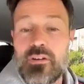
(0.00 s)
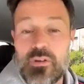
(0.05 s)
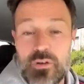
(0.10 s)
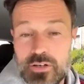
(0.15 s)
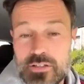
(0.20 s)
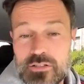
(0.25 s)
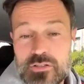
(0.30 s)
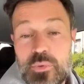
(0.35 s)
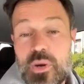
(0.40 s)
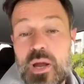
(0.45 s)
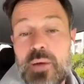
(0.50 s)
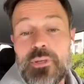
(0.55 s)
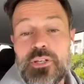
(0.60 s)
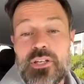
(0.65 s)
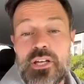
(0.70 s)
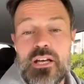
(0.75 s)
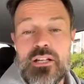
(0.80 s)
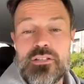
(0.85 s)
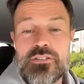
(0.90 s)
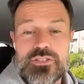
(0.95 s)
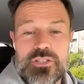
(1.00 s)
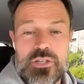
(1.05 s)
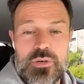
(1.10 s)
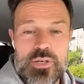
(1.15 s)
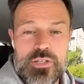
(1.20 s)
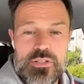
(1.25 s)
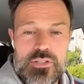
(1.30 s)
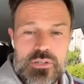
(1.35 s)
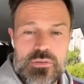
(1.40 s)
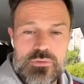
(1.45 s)
or it's Ramadan, so
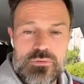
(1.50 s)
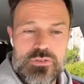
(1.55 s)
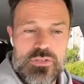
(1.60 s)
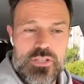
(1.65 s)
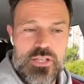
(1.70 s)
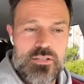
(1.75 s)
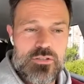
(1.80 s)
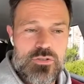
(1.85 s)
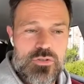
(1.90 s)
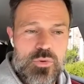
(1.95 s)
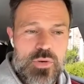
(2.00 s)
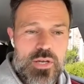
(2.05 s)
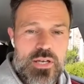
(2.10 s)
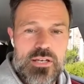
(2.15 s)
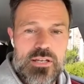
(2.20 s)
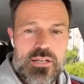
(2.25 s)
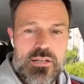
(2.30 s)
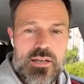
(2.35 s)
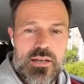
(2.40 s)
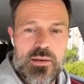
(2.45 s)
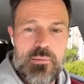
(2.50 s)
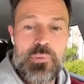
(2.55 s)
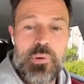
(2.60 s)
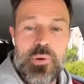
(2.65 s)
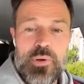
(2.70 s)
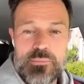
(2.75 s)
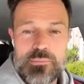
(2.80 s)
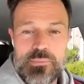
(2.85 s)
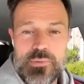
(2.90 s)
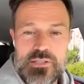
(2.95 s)
I don't do any
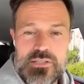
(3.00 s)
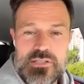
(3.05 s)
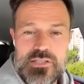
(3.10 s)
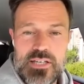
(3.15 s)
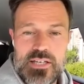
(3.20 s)
appointments,